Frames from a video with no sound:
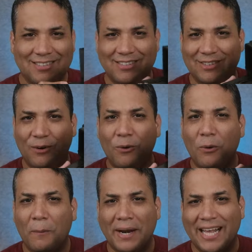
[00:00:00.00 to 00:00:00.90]
just
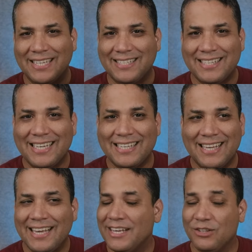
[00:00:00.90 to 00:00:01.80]
all plastic,
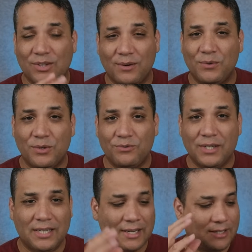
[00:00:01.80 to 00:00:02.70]
so I wouldn't
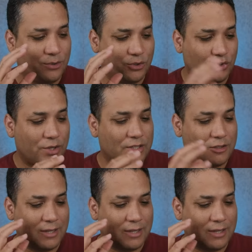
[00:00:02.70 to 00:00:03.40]
rely or trust